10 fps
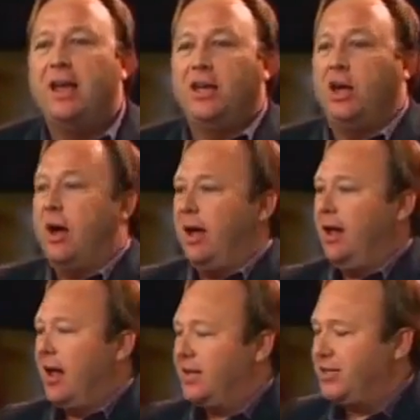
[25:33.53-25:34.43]
You know,
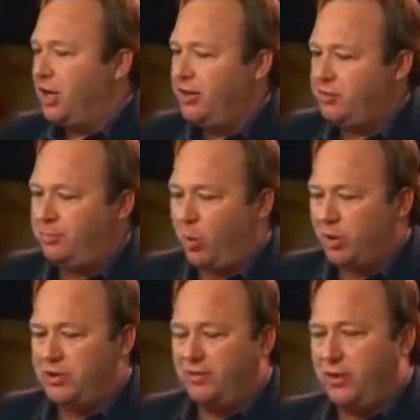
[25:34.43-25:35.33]
I see all these
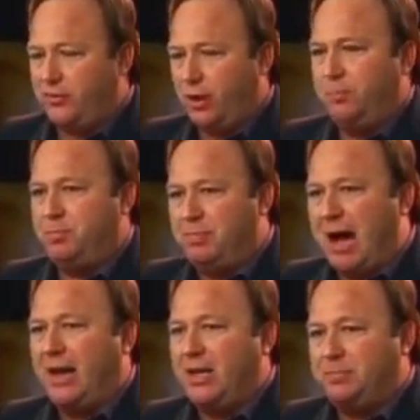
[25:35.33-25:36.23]
reports of the troops' bodies,